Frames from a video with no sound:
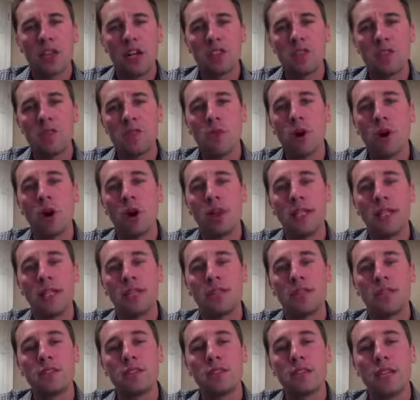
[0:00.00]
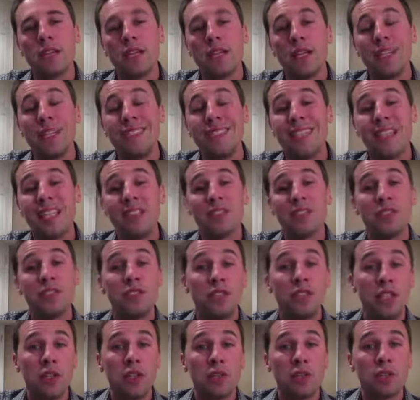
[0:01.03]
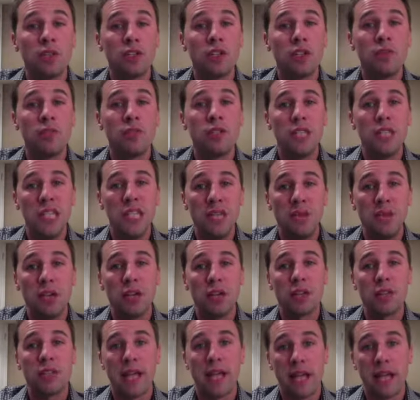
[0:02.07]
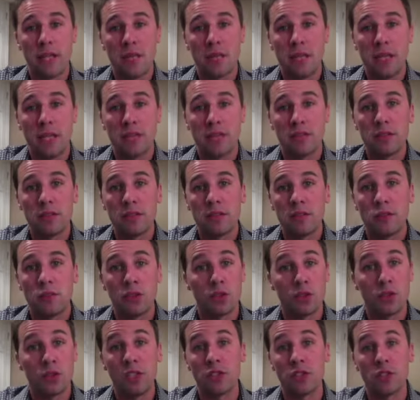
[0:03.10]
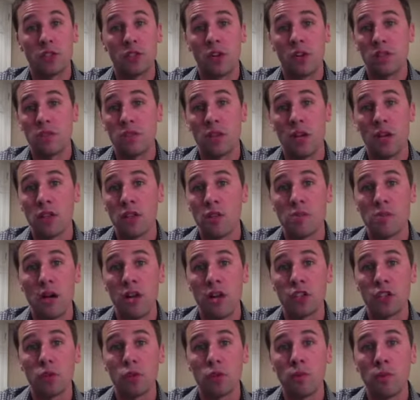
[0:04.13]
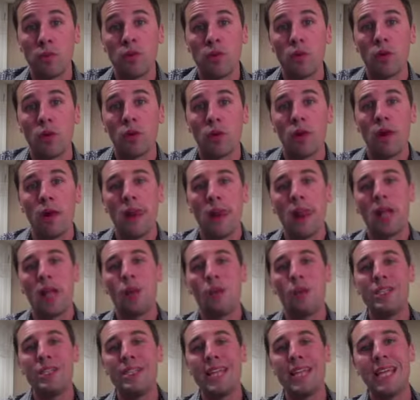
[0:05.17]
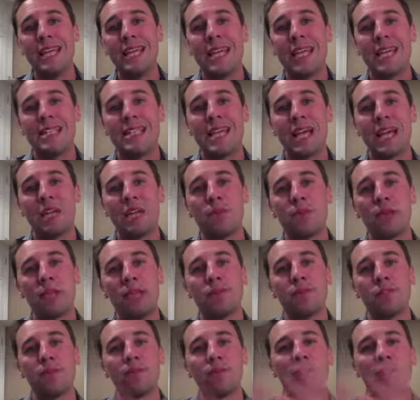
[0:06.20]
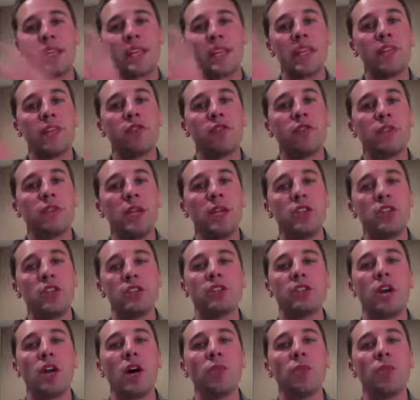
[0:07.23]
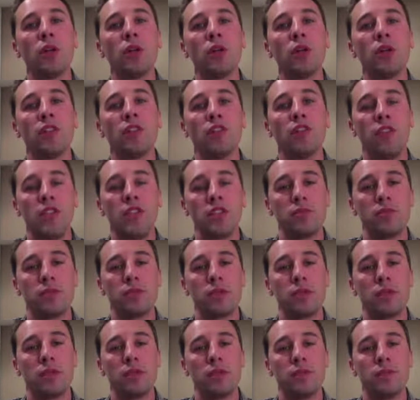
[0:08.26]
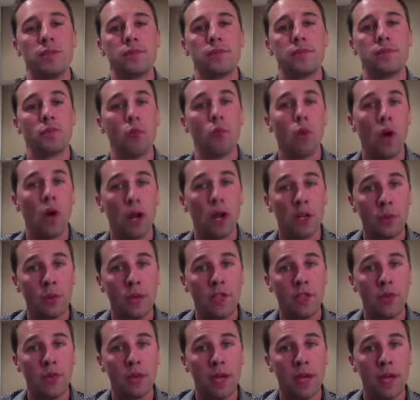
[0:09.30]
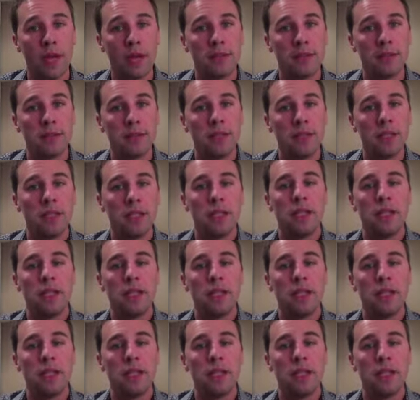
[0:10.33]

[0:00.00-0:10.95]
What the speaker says: Custom audience takes the dealership's email database, which we just talked about in the module before. We take that database and that information is uploaded to Facebook. Why do we do that?